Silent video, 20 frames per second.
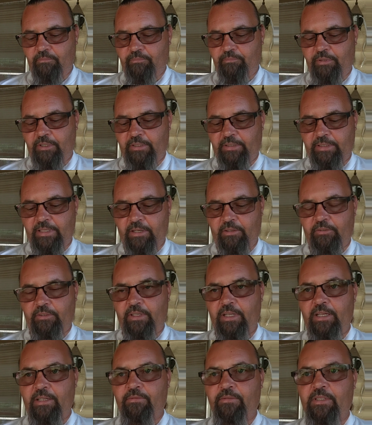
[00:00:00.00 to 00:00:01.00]
picked out
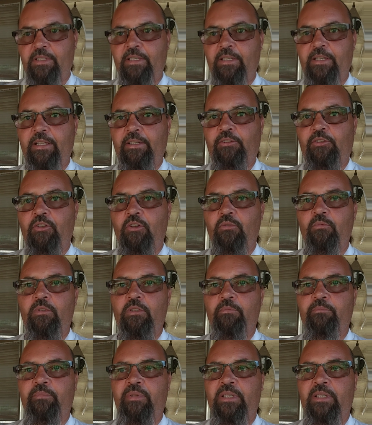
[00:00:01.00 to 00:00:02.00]
knives that I don't
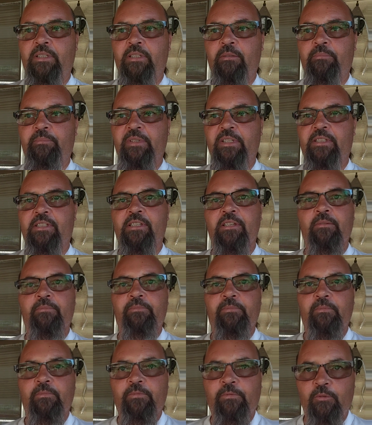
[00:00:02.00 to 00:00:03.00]
want to beat up except
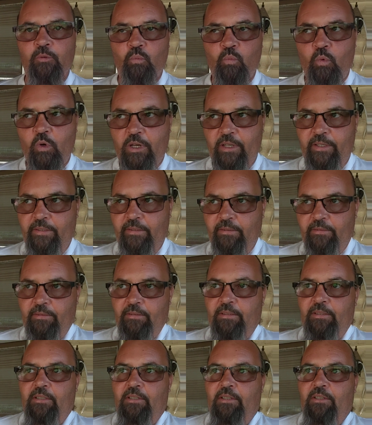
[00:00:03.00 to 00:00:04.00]
for one.
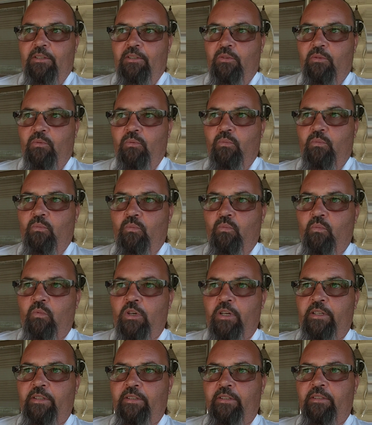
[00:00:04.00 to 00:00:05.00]

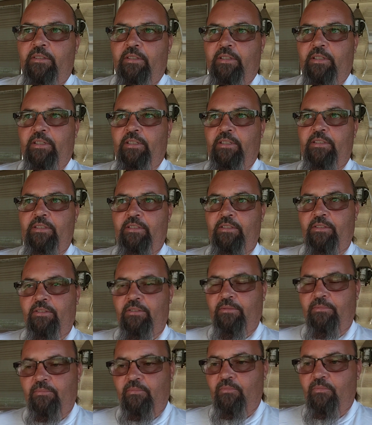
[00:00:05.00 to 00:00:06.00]
One
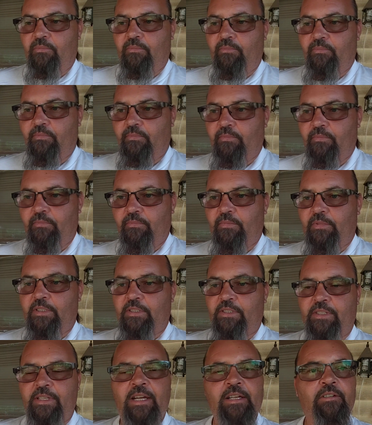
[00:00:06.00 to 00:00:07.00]
is
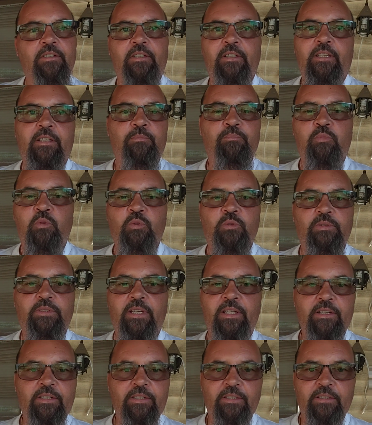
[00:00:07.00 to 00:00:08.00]
it's not going to get pulled
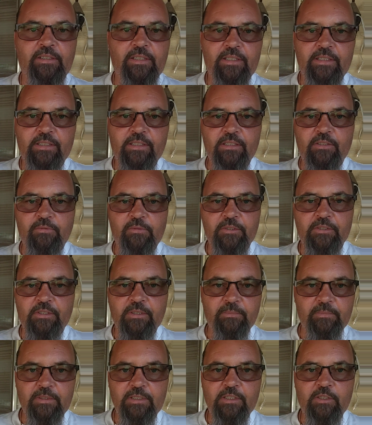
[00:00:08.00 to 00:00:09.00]
out unless it's for
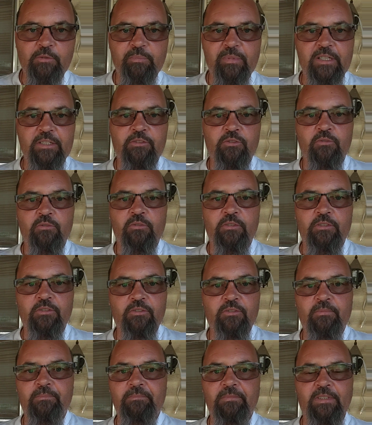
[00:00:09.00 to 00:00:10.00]
something special and
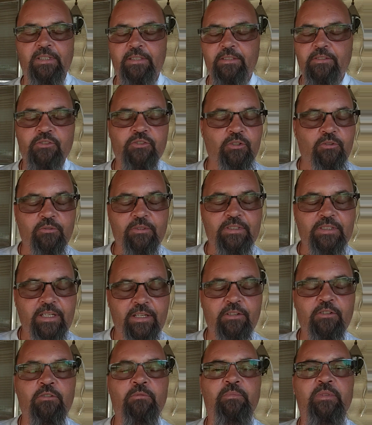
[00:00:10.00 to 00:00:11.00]
like show and
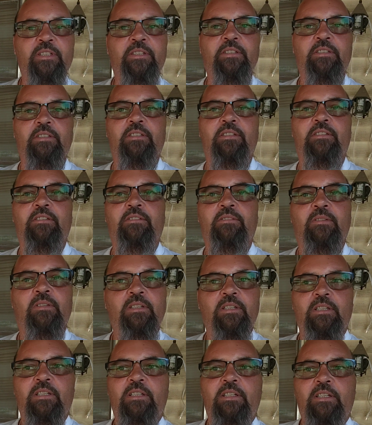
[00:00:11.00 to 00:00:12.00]
tell because it's
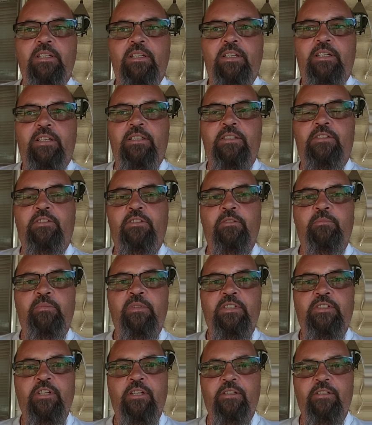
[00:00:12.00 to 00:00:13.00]
going to be
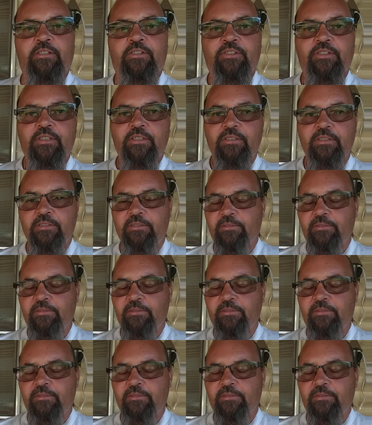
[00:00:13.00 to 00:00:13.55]
cherished.